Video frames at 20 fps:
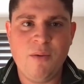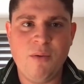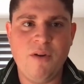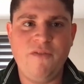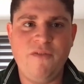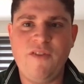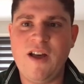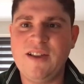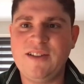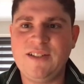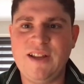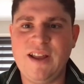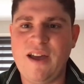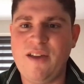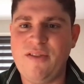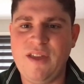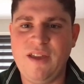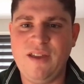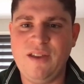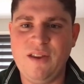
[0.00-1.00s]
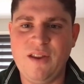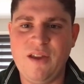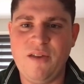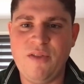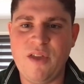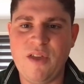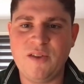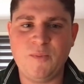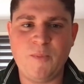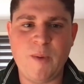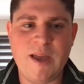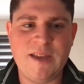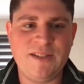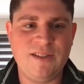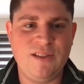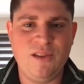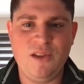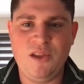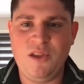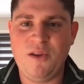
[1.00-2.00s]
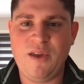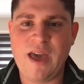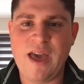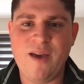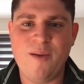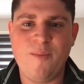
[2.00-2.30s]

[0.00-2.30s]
Well, firstly, I think, you know, those based in the UK,